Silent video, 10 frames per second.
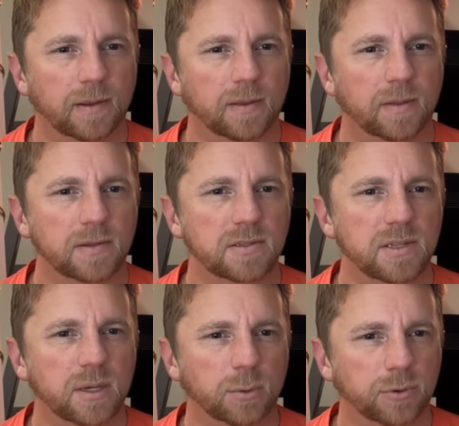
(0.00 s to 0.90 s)
This is
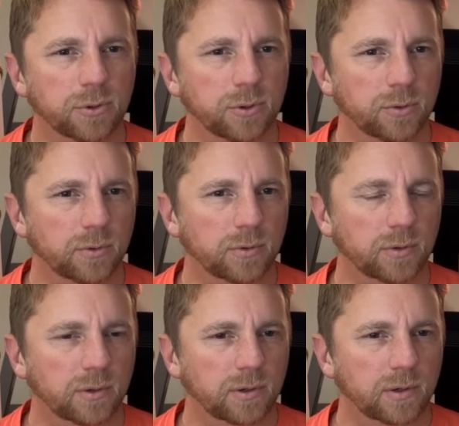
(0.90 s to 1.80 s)
equal to.
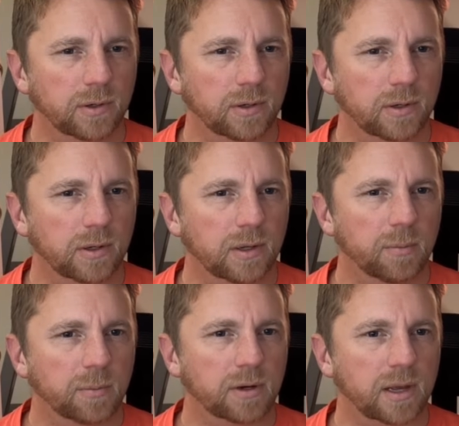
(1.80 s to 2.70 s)

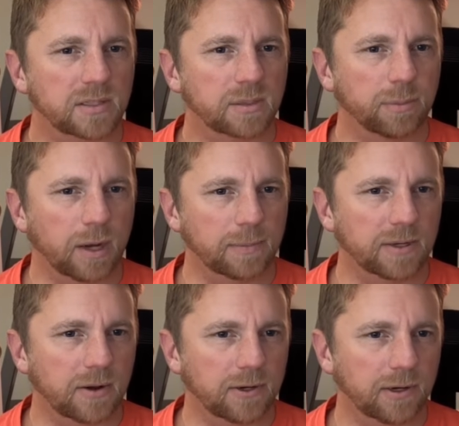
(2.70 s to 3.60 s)
But it has to pop
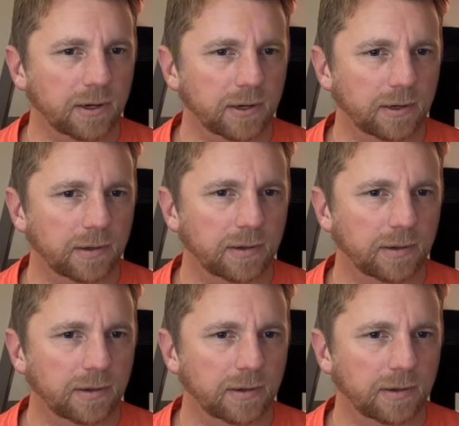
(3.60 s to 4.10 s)
down here.